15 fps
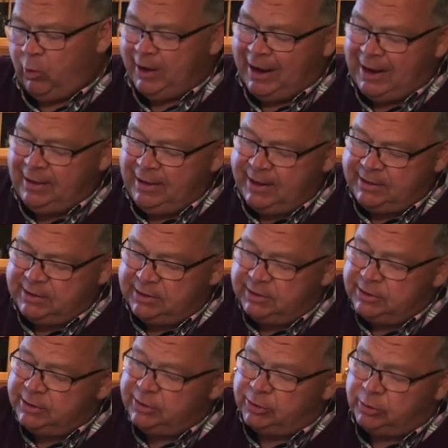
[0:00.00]
What I like to
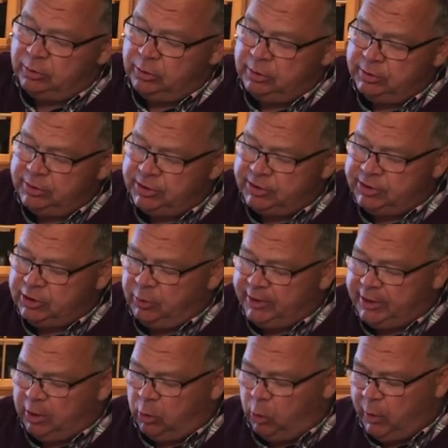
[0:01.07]
do, just so we
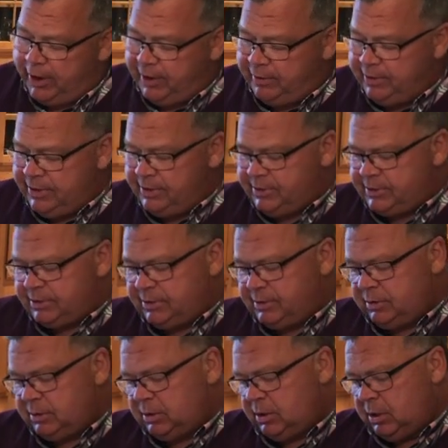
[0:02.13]
don't wear this,
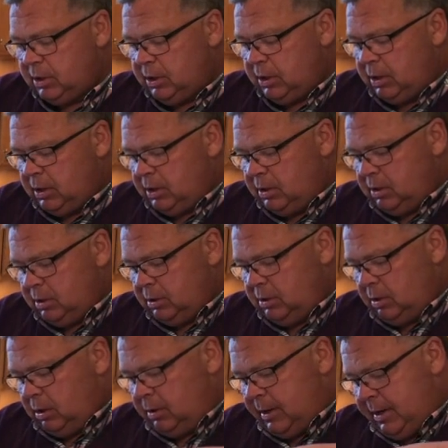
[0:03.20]

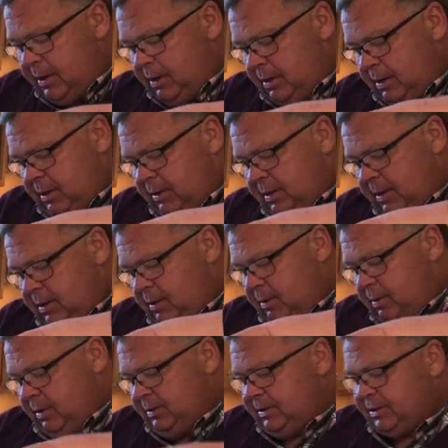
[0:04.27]
all right,
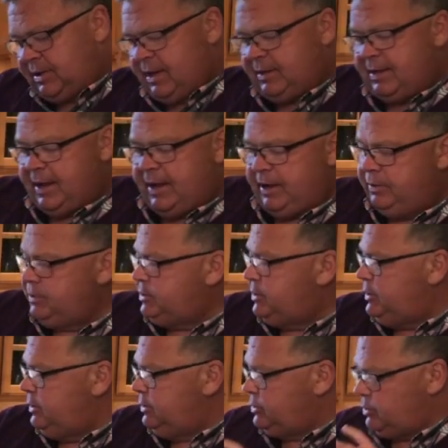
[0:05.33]
inside the house
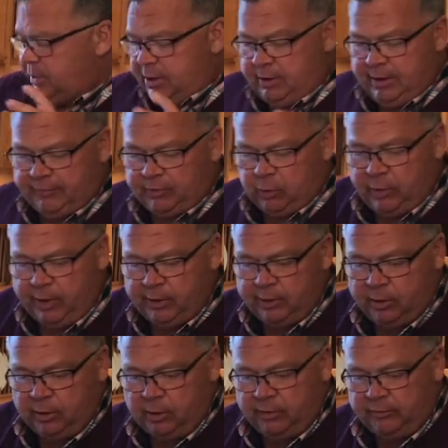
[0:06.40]
here, so I don't have to wear it
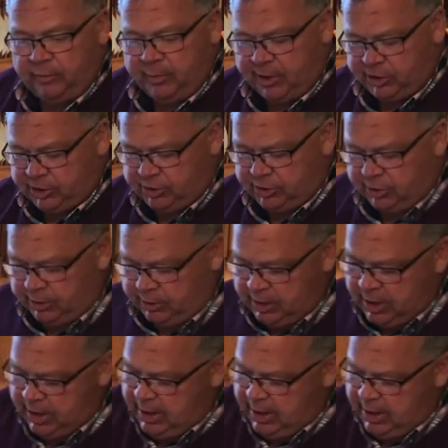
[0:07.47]
all over my shirt,